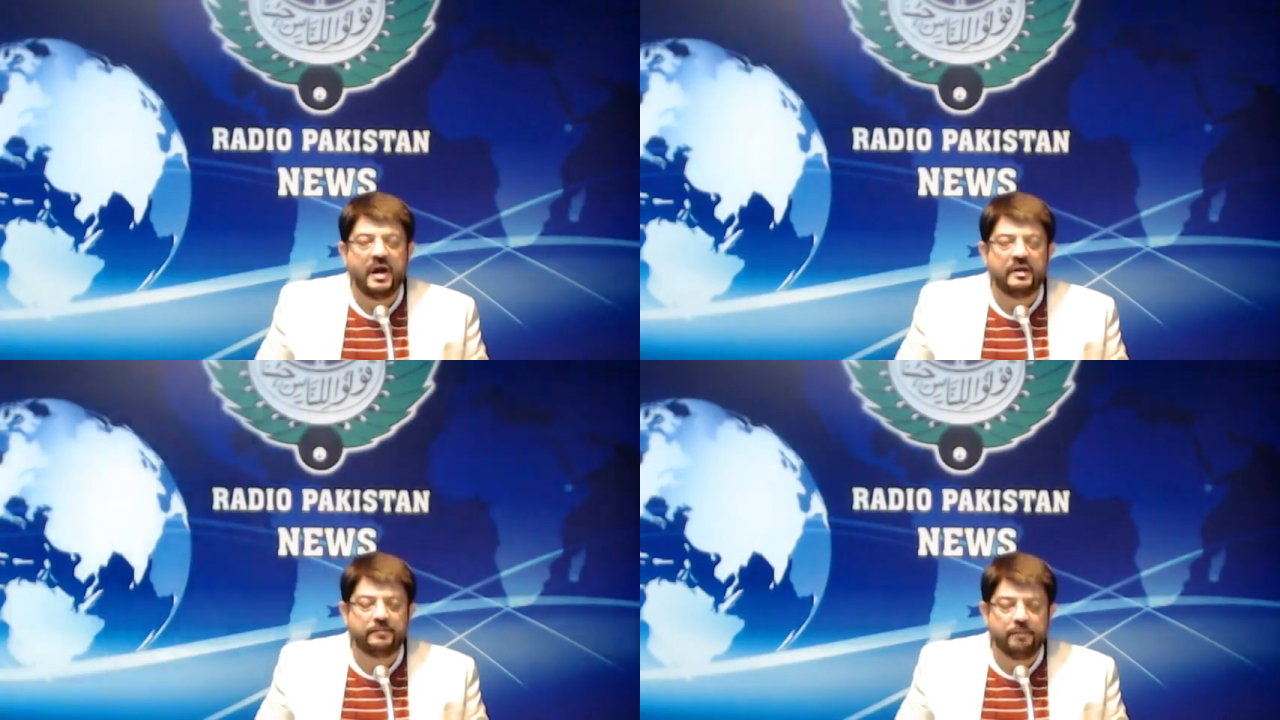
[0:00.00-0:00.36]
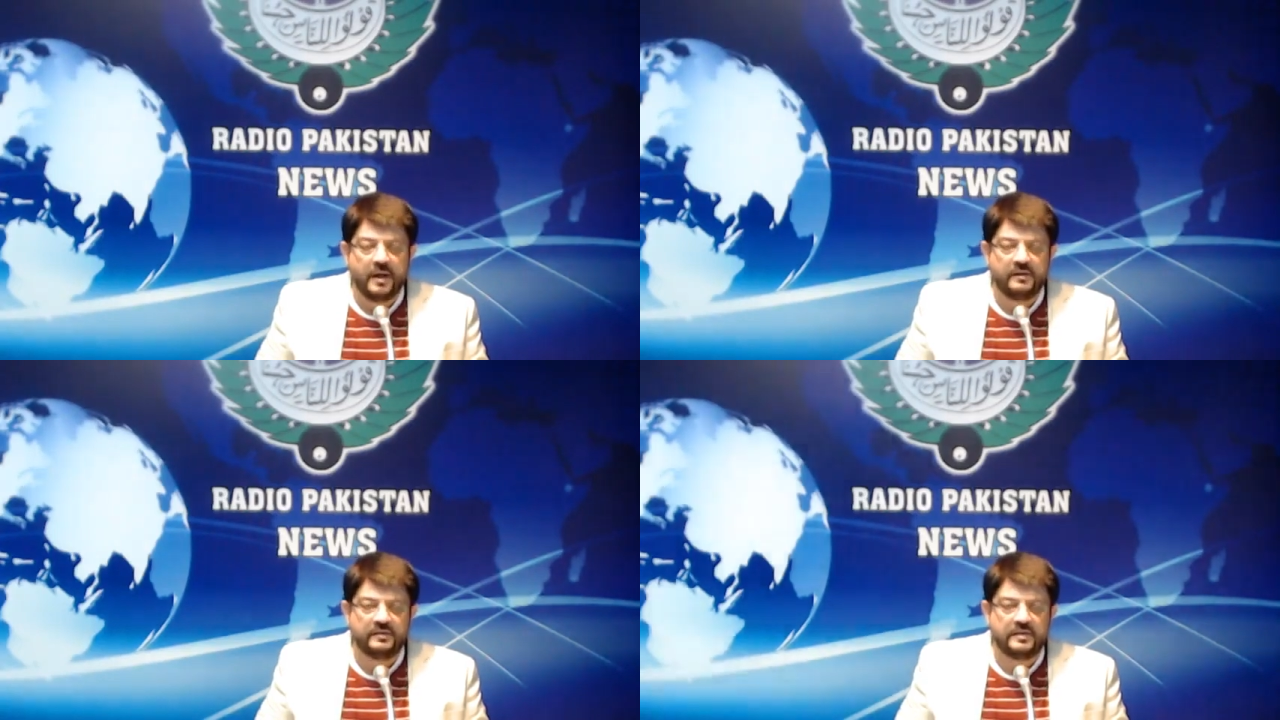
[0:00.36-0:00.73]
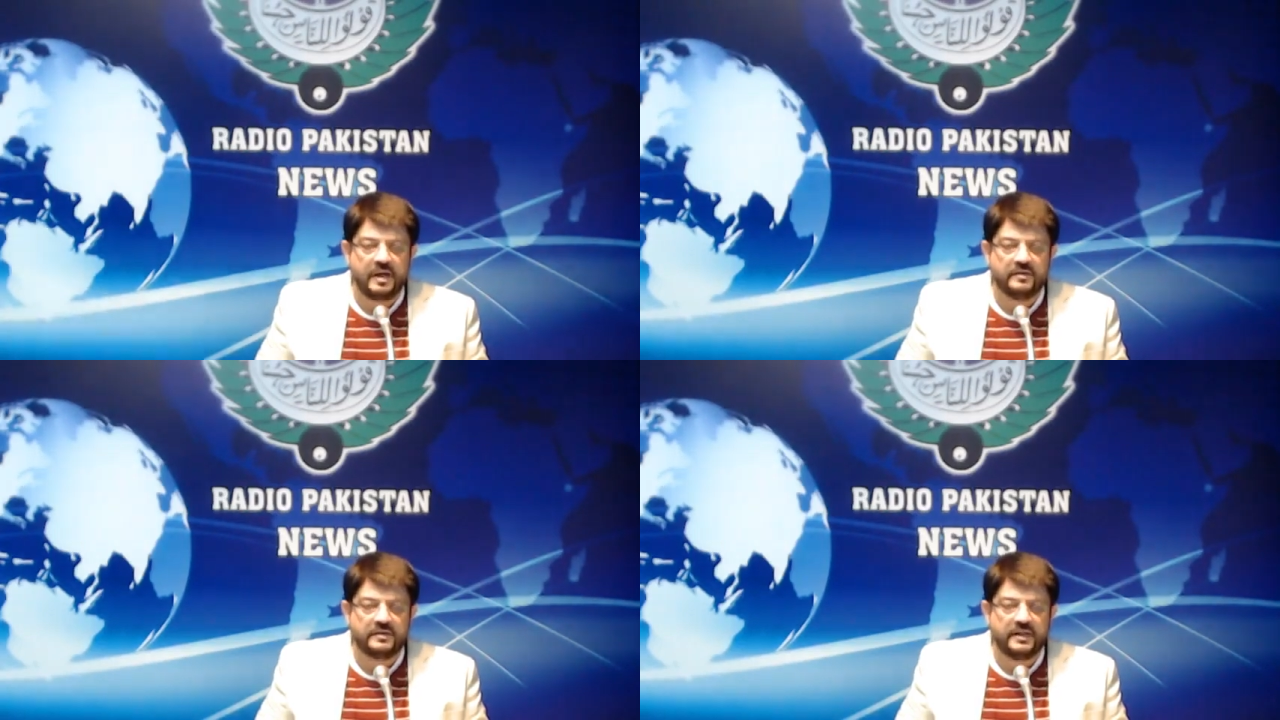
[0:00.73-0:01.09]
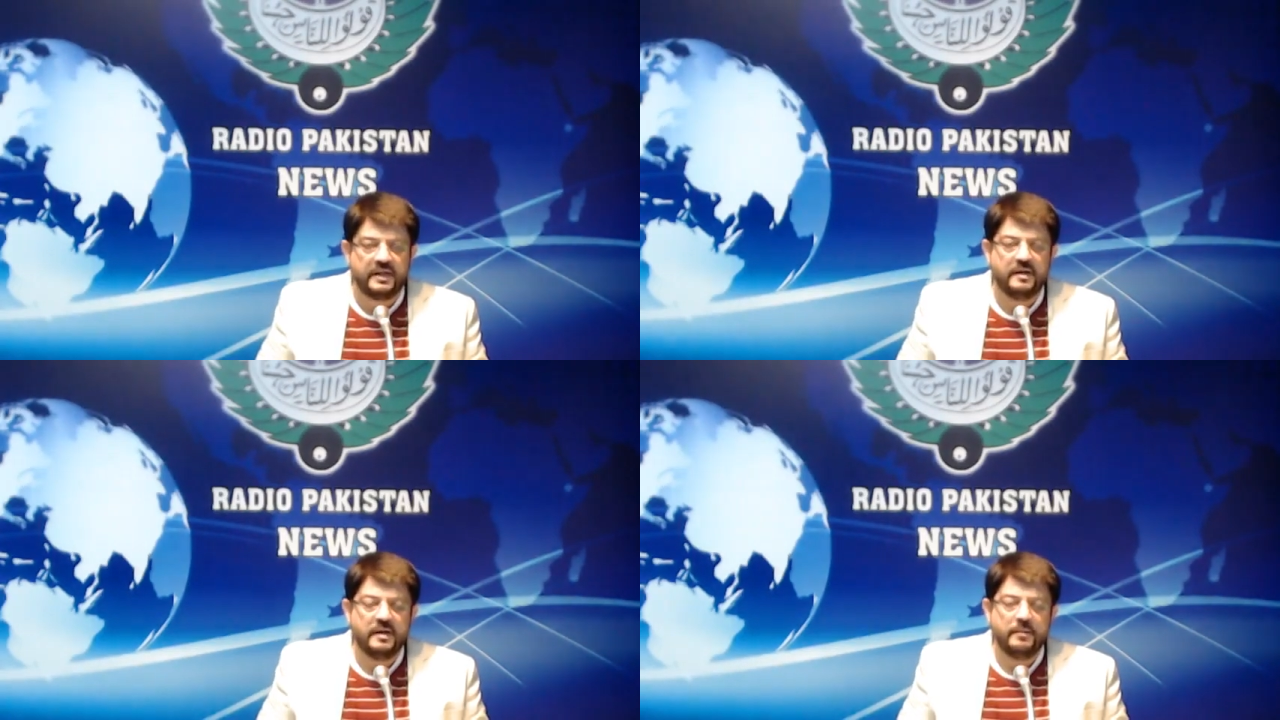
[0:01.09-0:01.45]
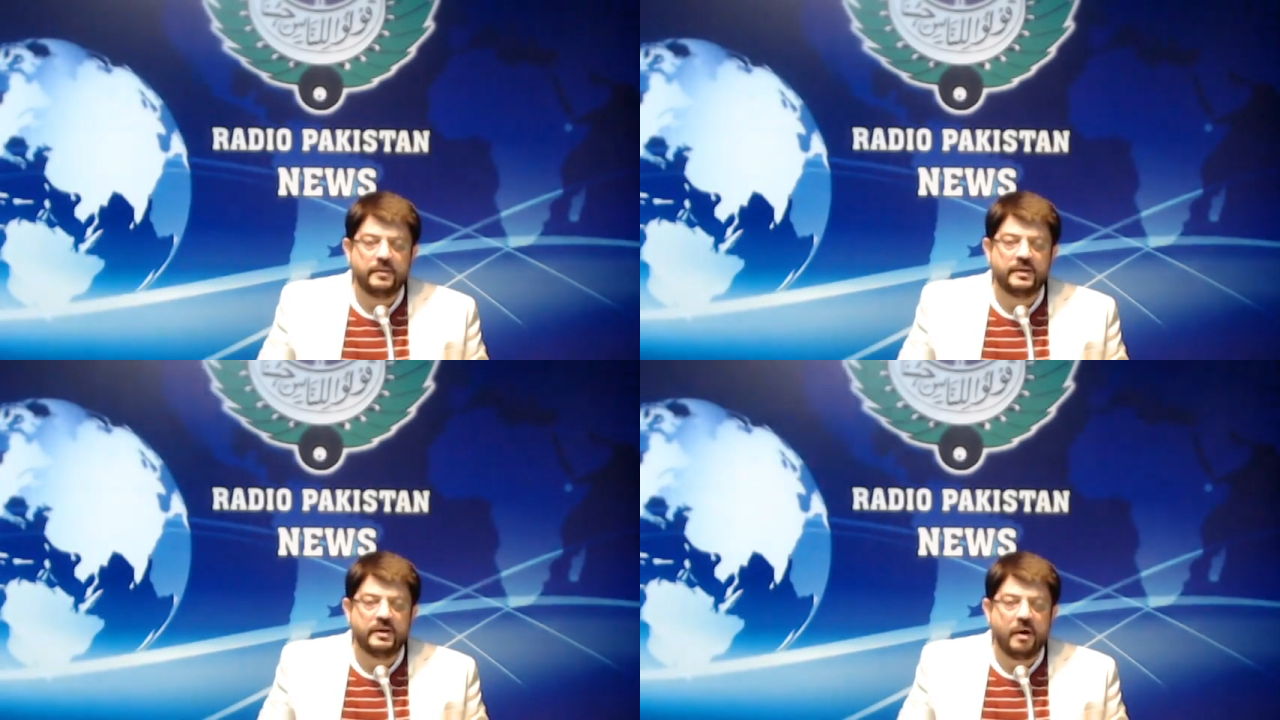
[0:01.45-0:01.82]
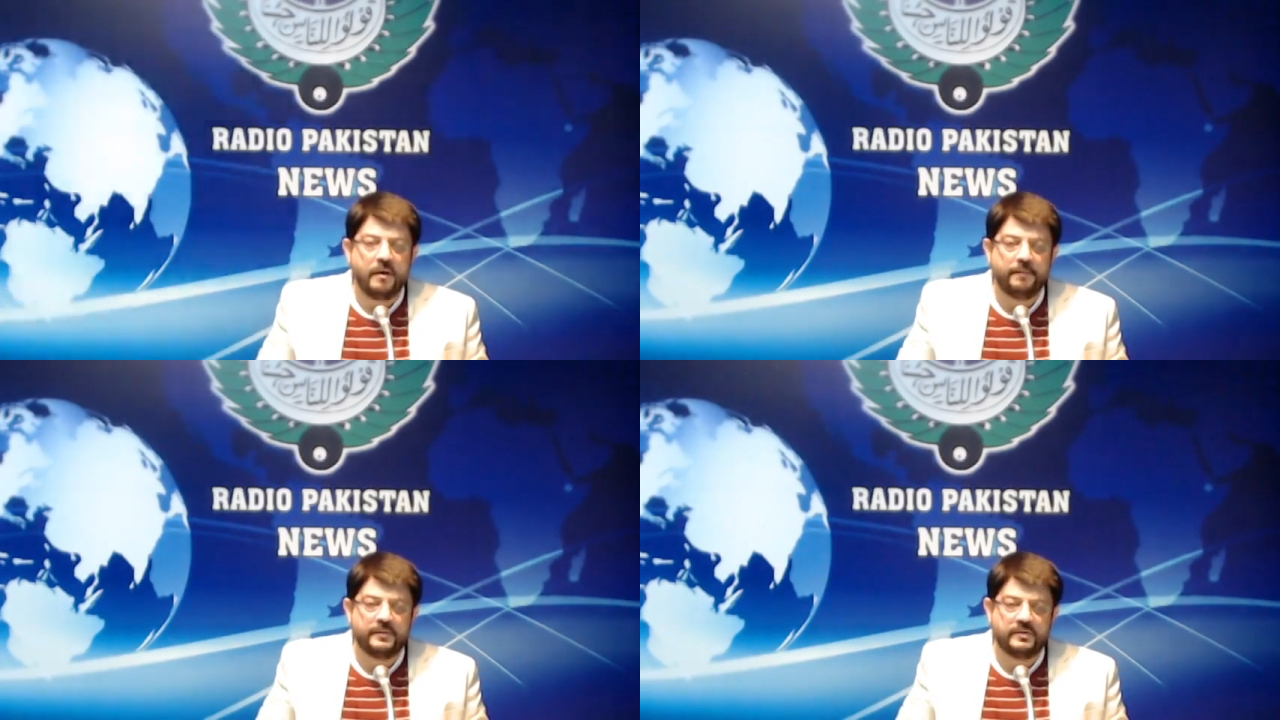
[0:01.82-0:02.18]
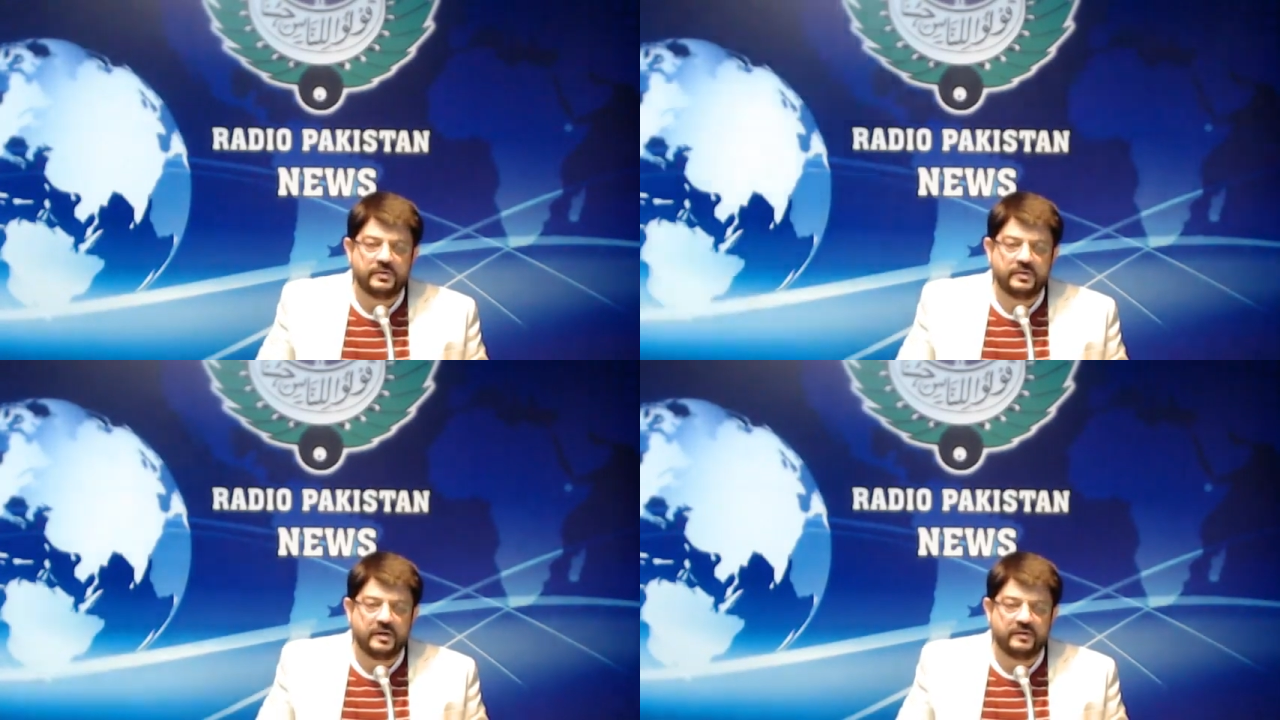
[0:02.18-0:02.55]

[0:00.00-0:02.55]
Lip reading: as Pakistan Day, but the opposition